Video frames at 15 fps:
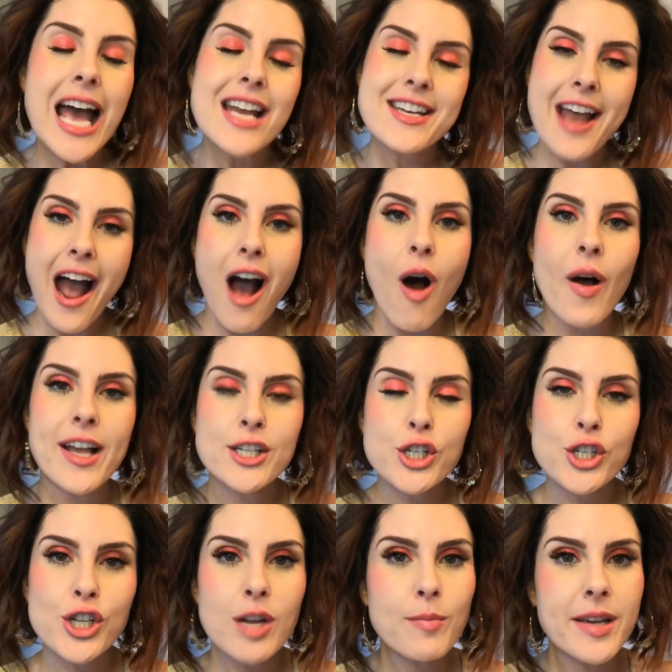Now, it
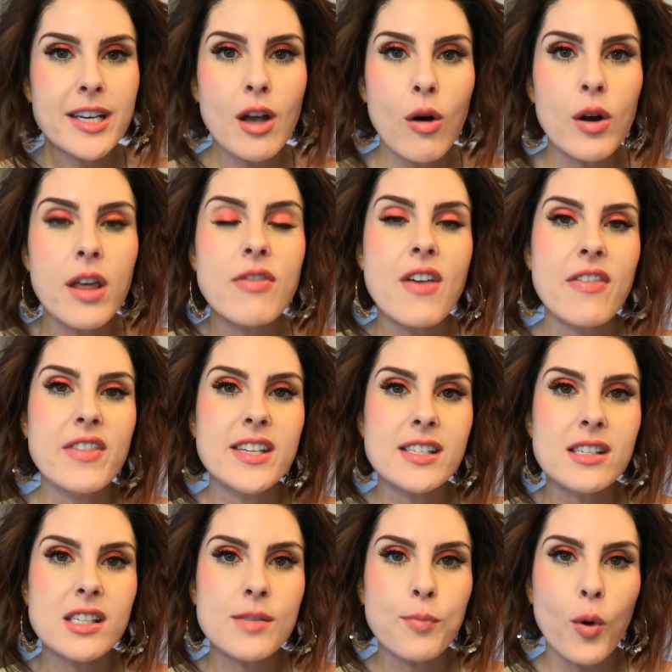should be noted that this
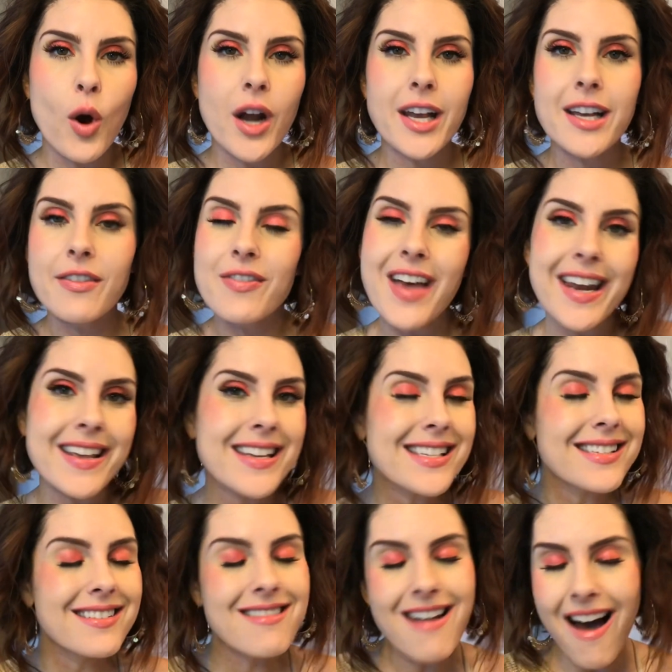is a product that
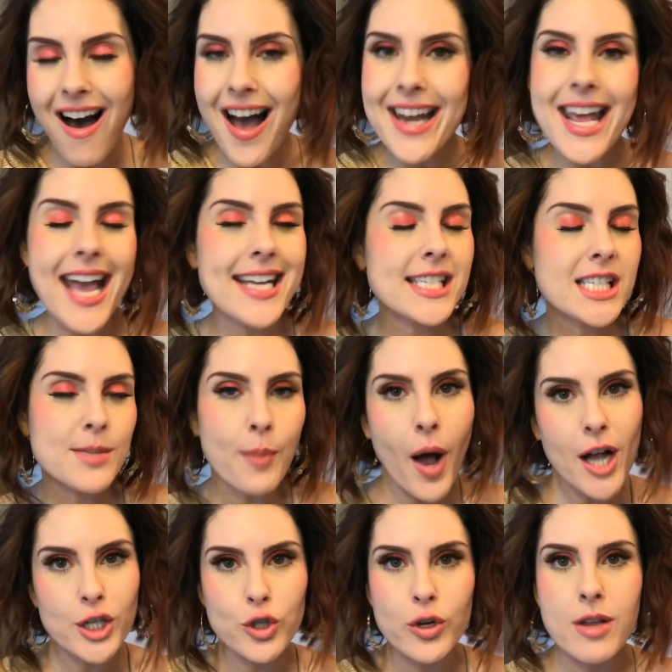is not a
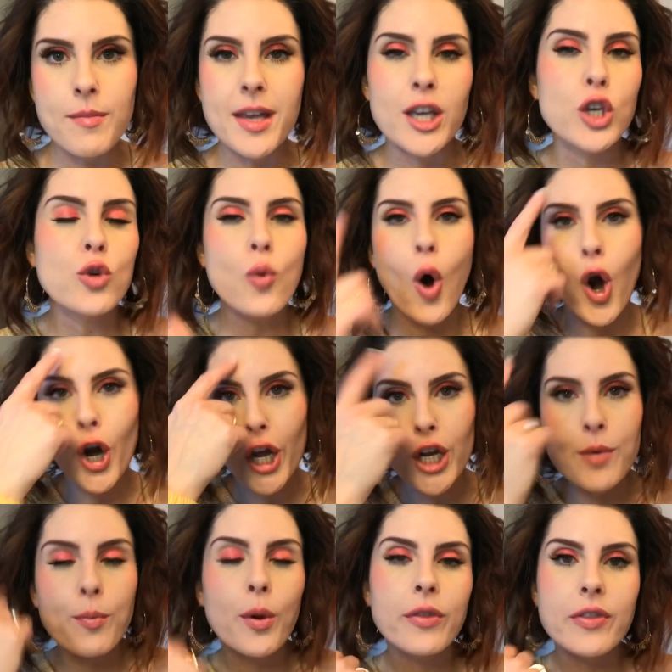spot treatment. You aren't
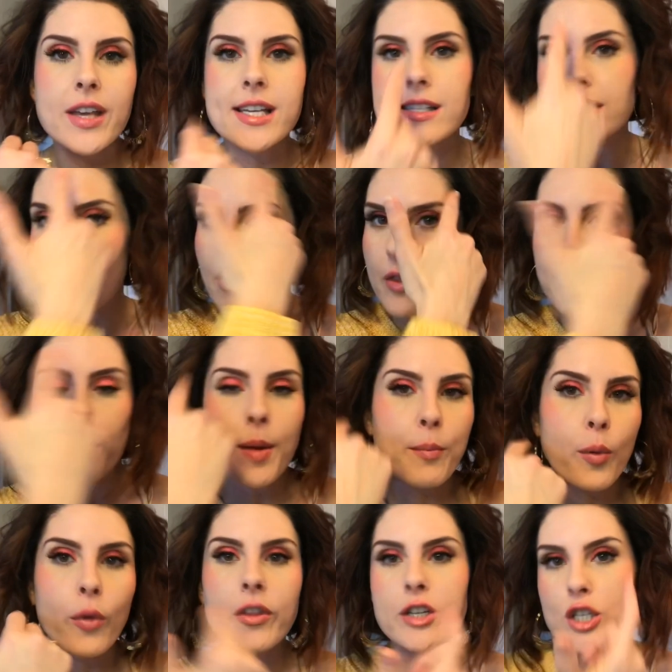going to put this on the
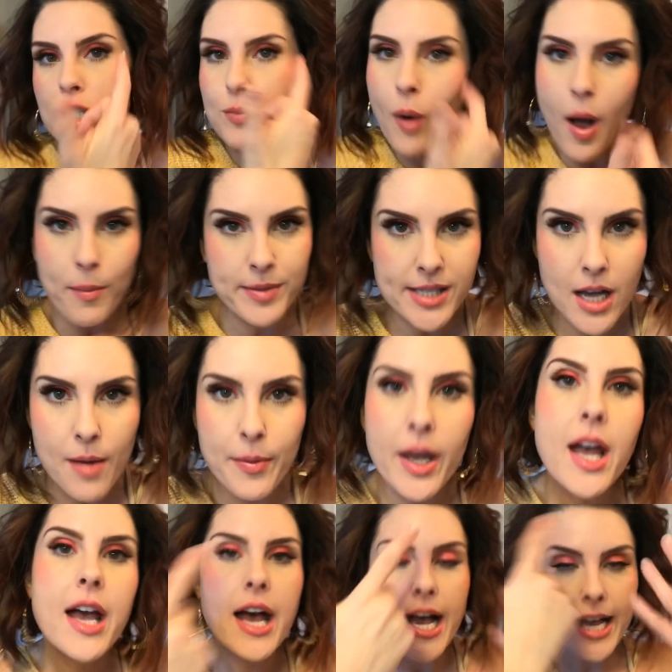pimple that just pops up
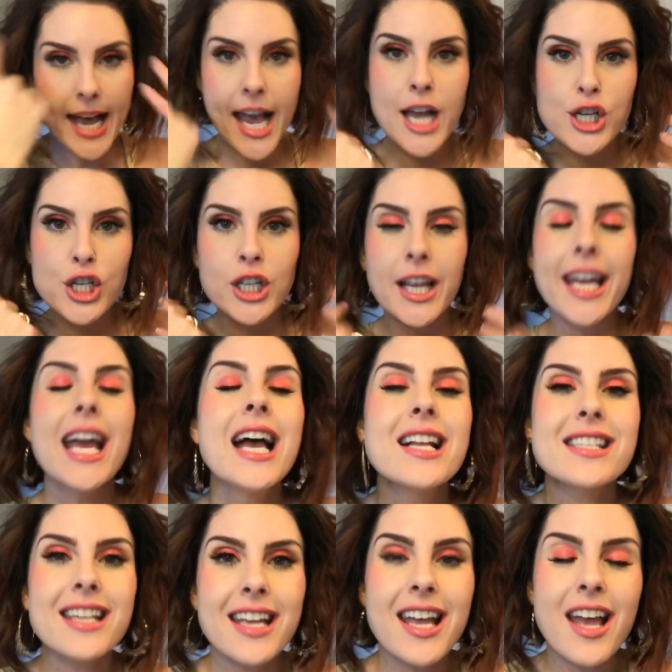occasionally.
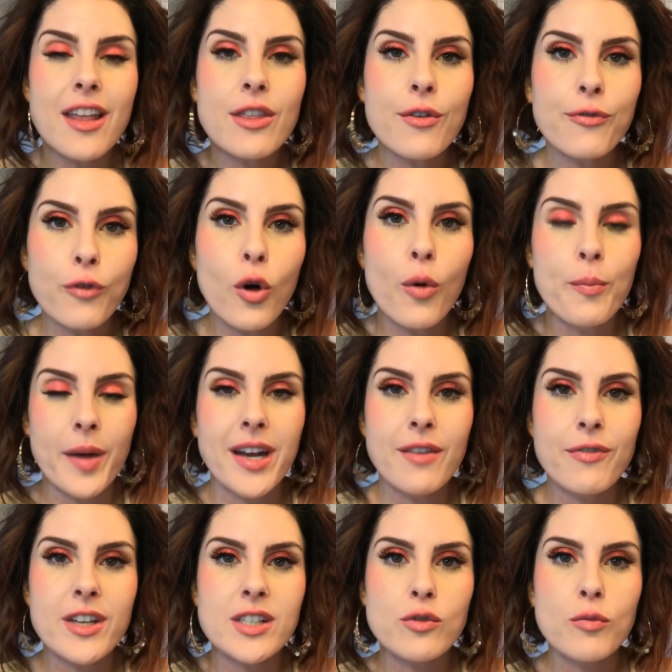To get the full
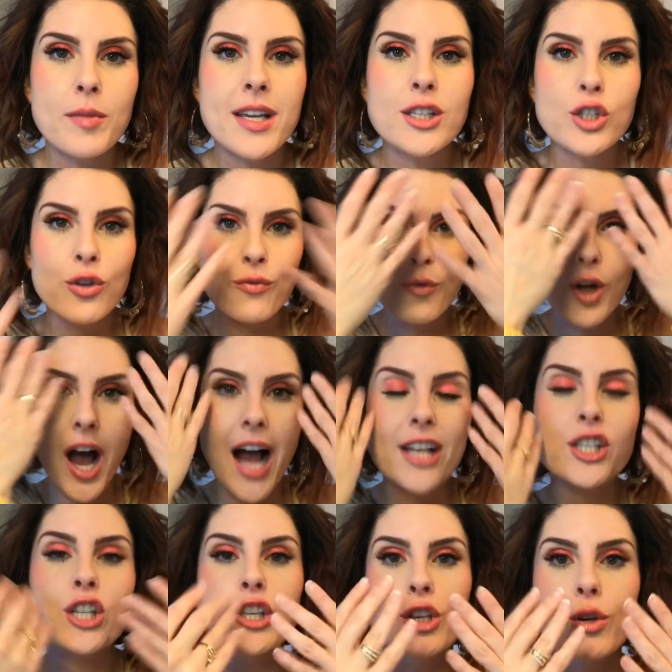benefits from this, you've
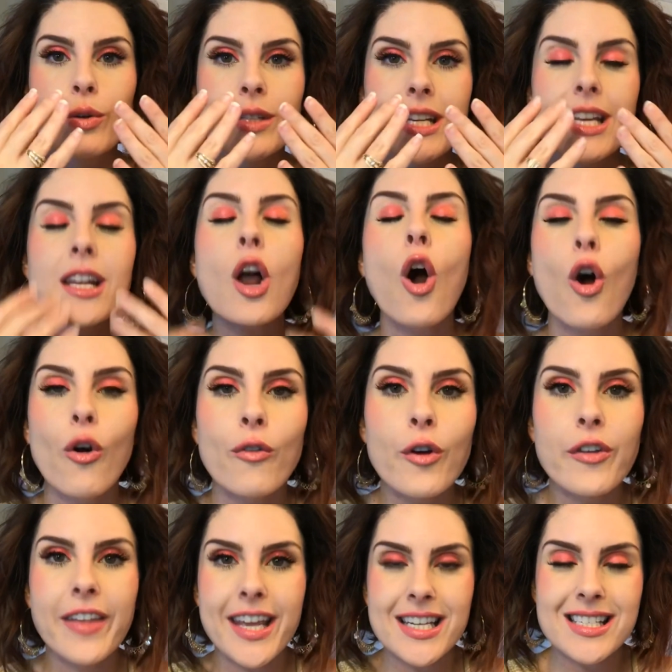got to use it
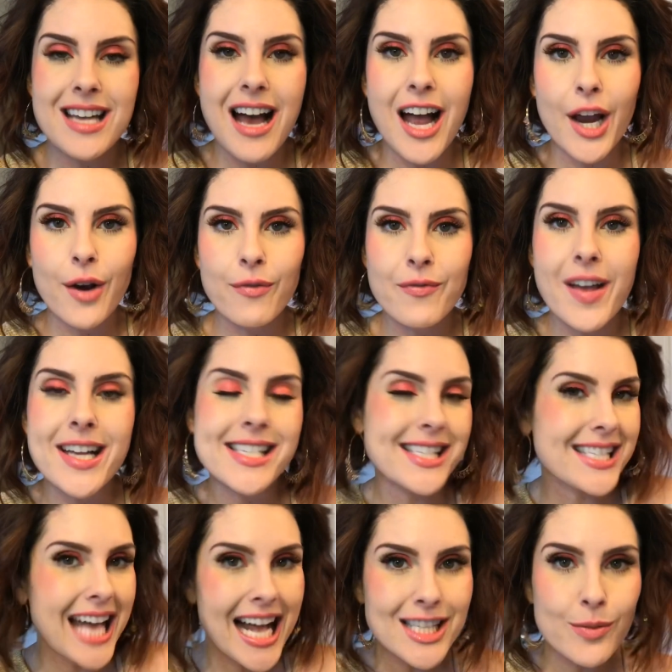over the entire face.
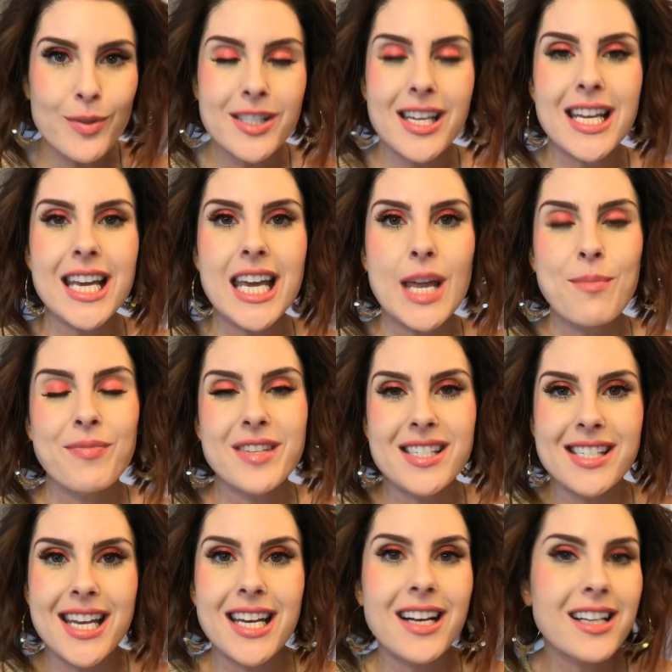That's what's going to keep the
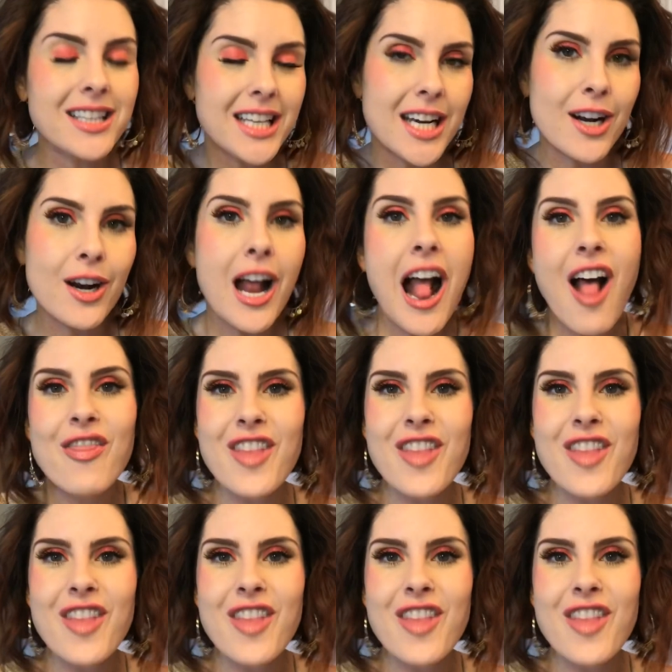skin clear.